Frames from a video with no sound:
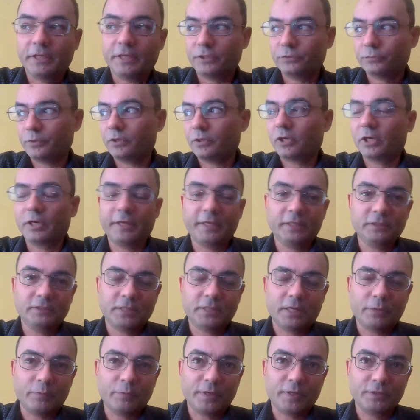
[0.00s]
engage with your audience
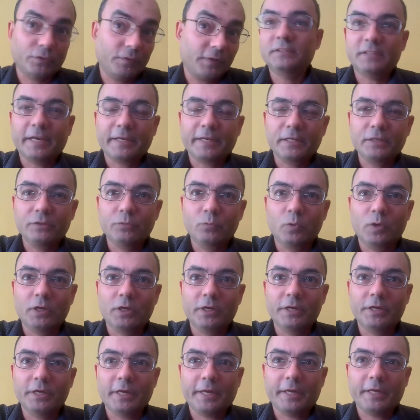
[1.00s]
that way. The second
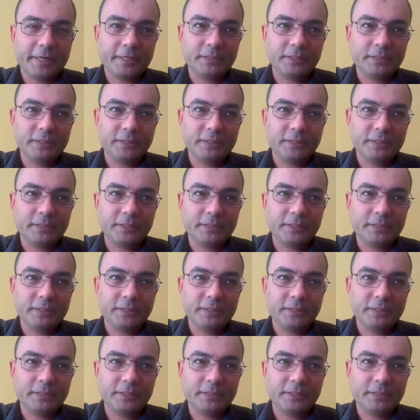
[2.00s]
one